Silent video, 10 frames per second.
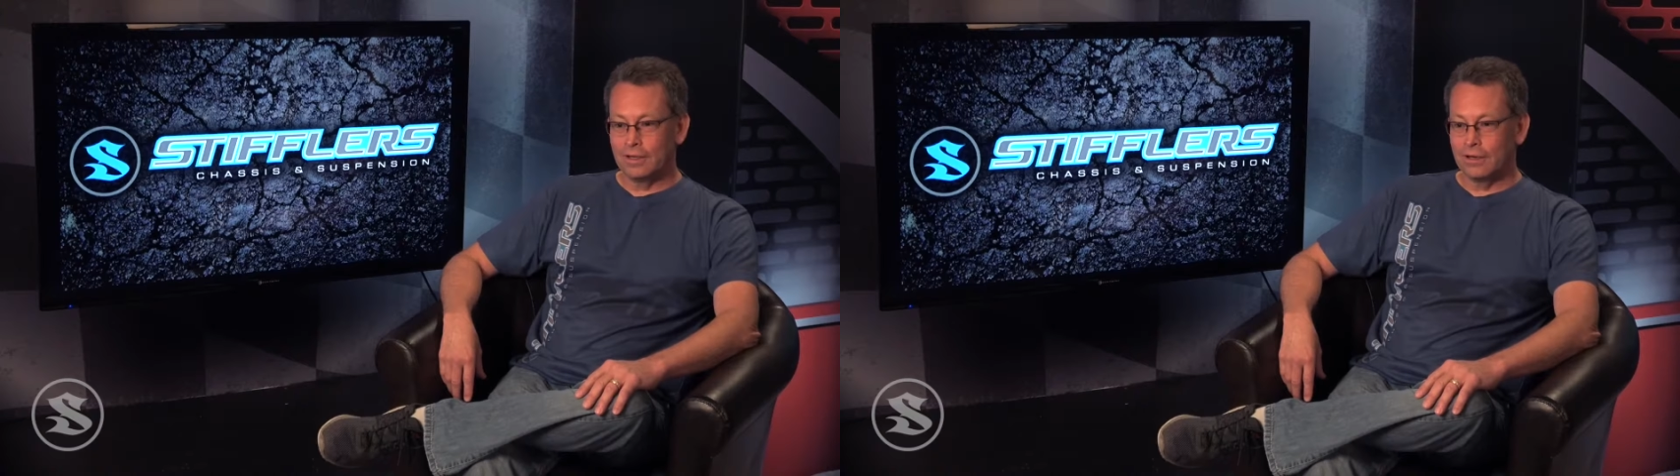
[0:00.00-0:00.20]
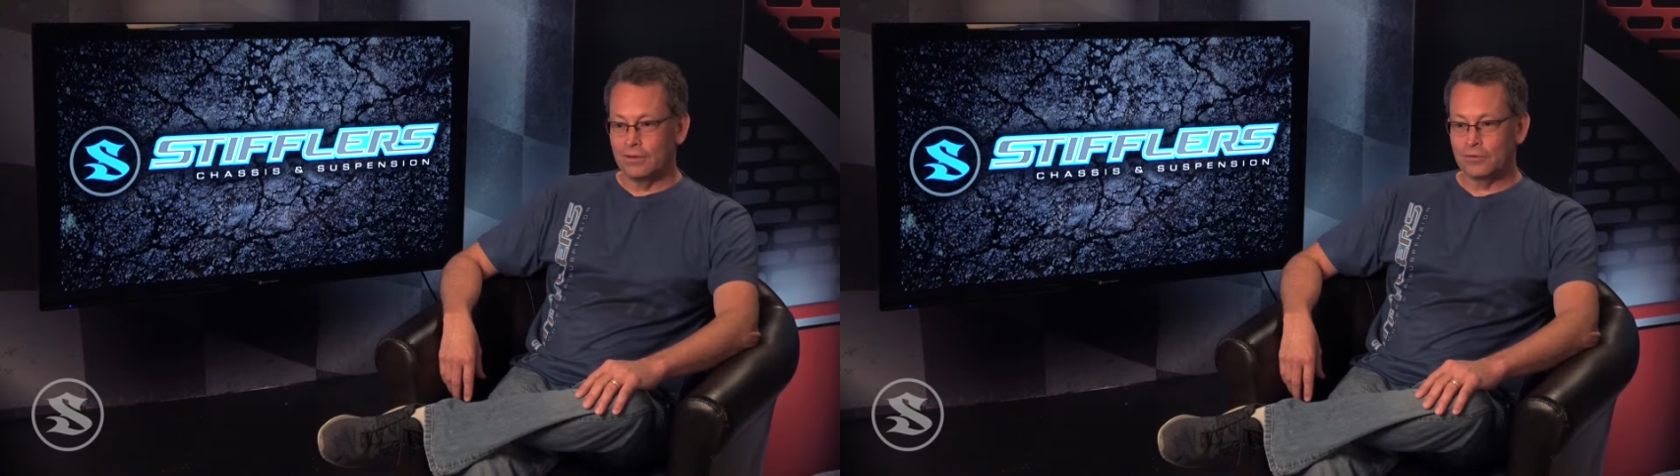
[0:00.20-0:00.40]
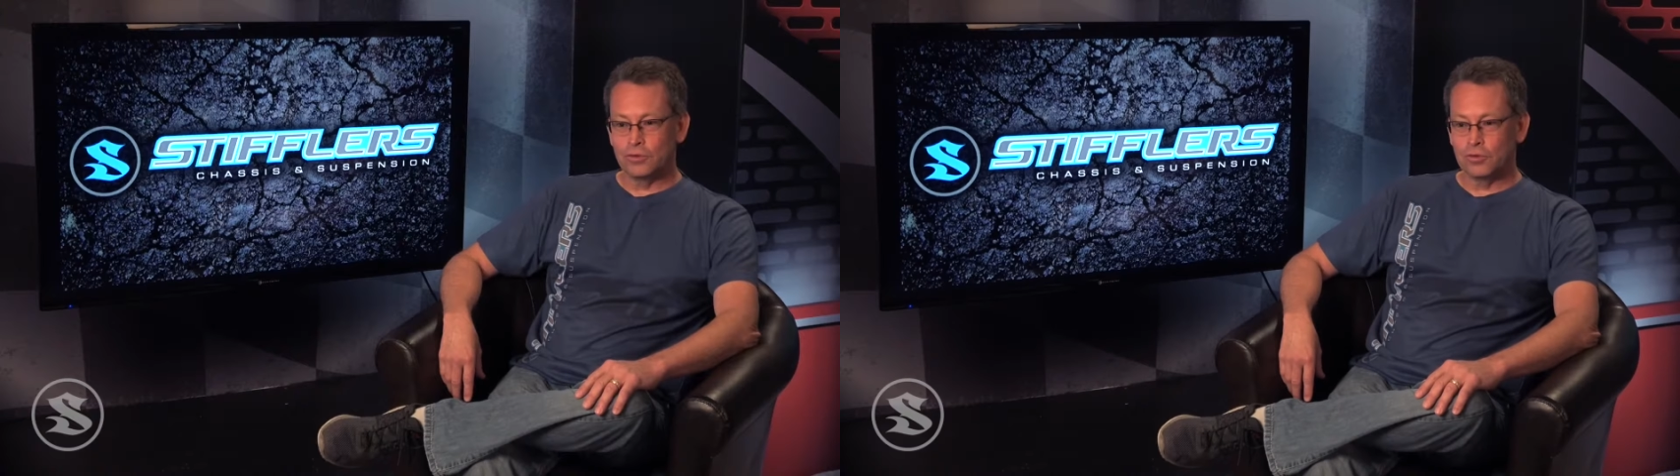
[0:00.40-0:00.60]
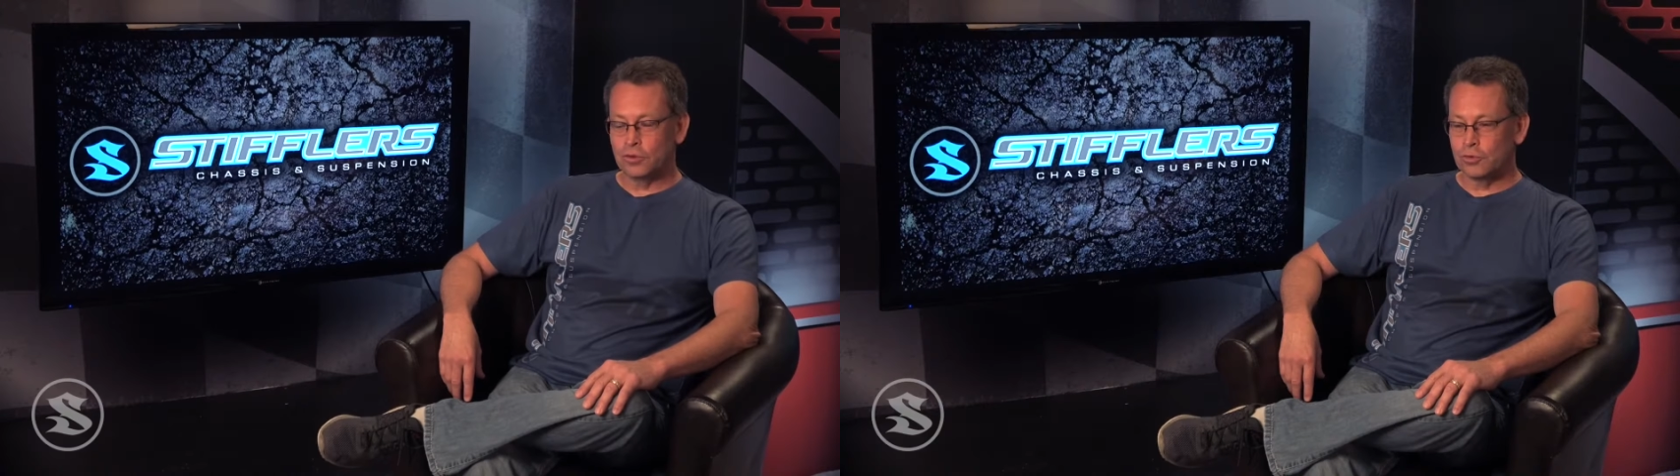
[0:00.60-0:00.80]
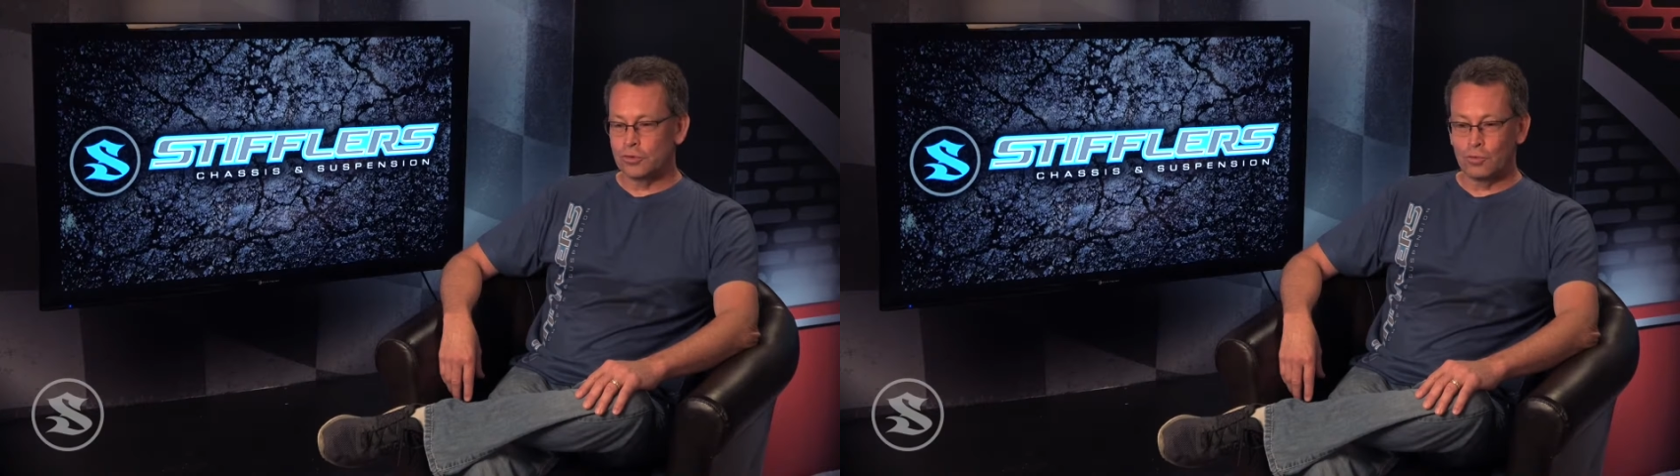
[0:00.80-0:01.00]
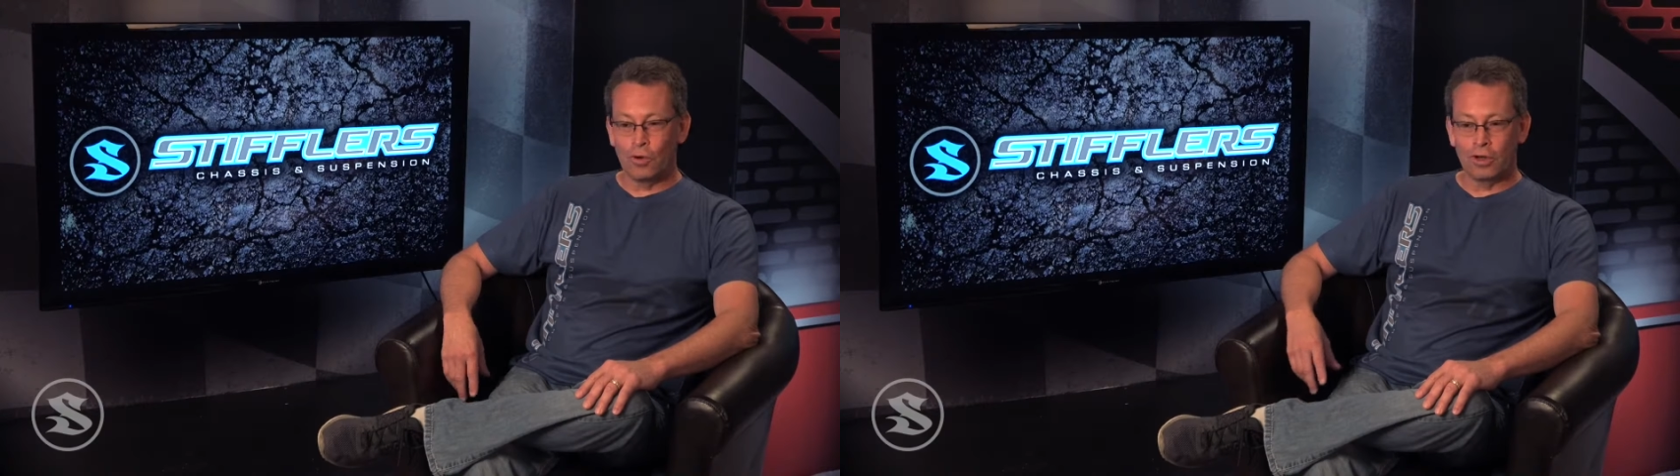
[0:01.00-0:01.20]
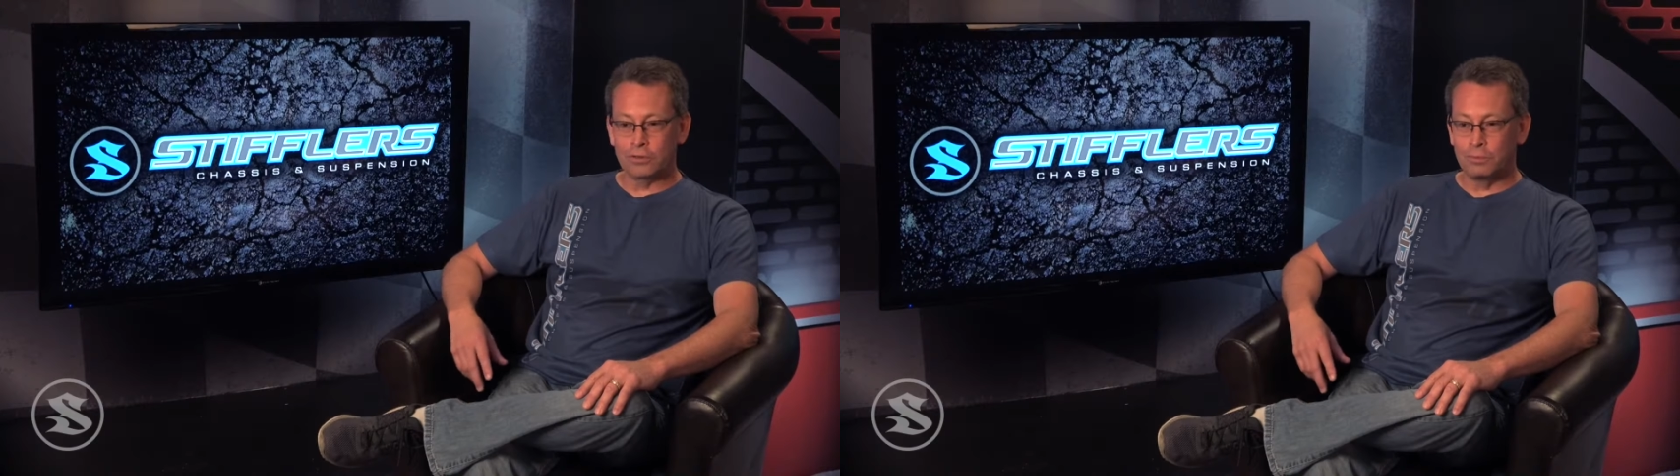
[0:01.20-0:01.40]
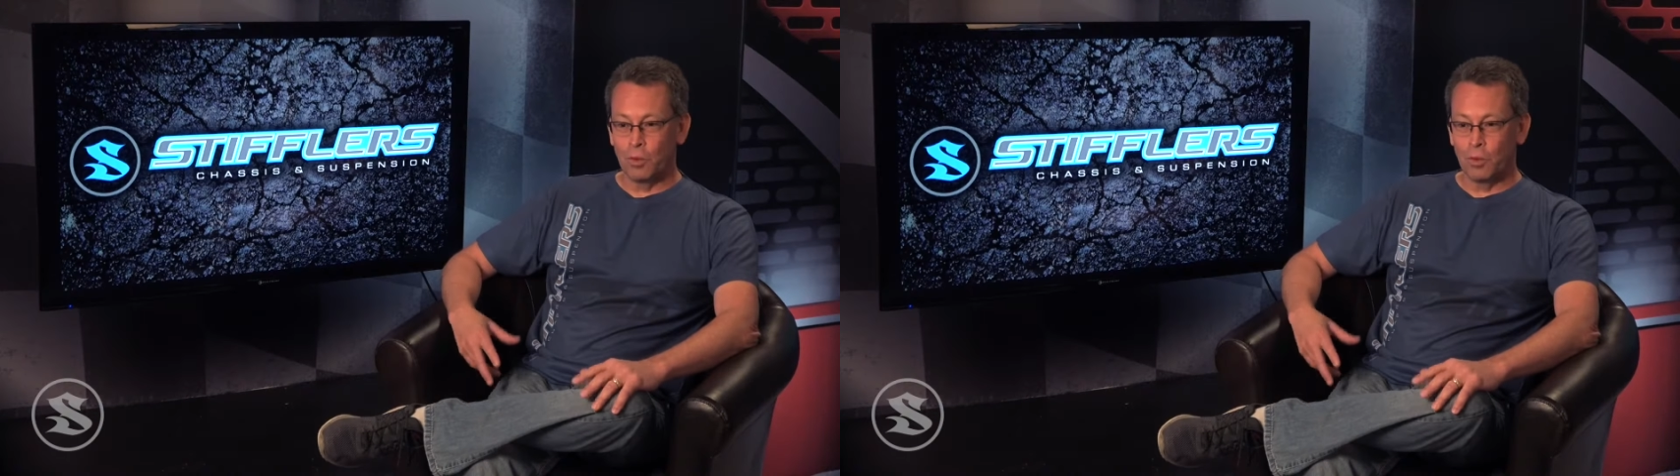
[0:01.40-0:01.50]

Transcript: and it's just a direct